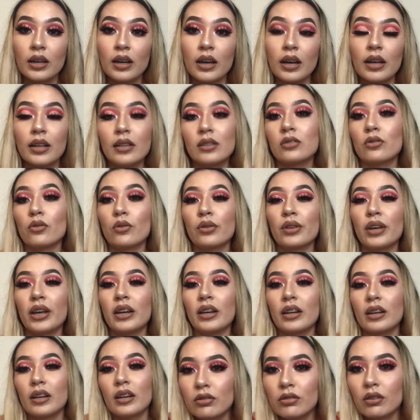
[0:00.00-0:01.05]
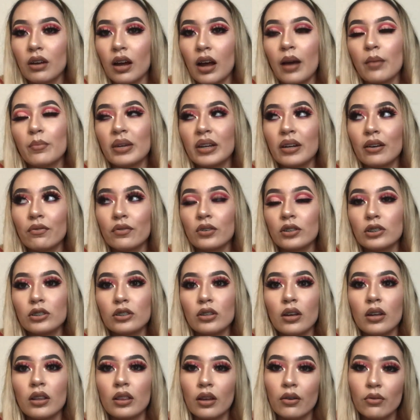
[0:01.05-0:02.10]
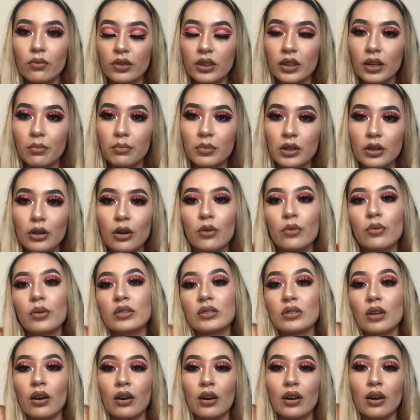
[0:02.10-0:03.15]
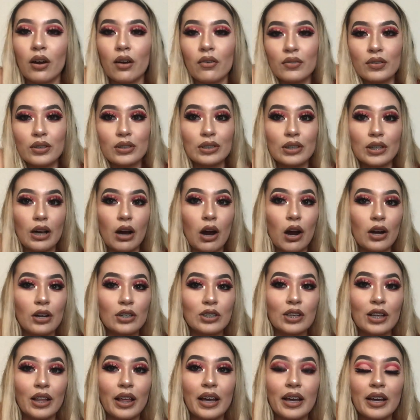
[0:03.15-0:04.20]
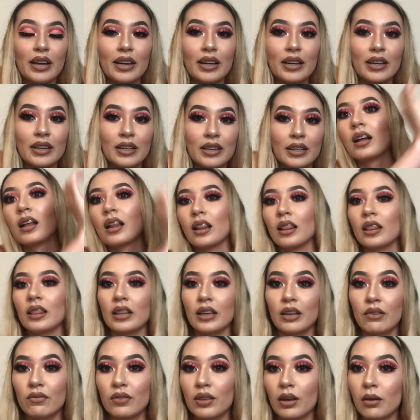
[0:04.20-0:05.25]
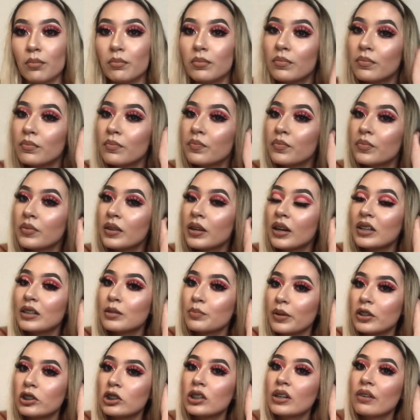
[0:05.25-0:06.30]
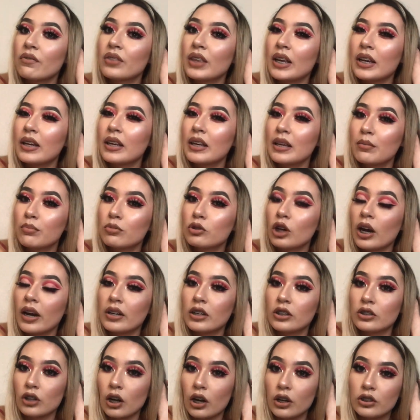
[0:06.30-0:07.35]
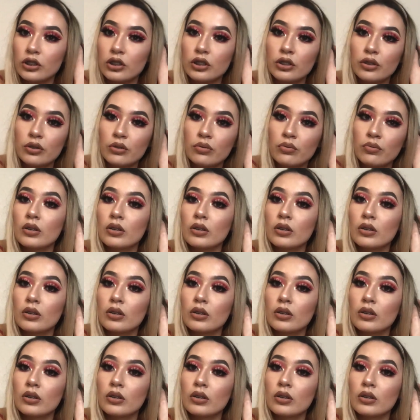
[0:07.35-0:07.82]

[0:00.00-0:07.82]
and so then I mean, if you're still in love with them, you know, it's obviously hard to like leave them, especially if they keep trying to talk to you.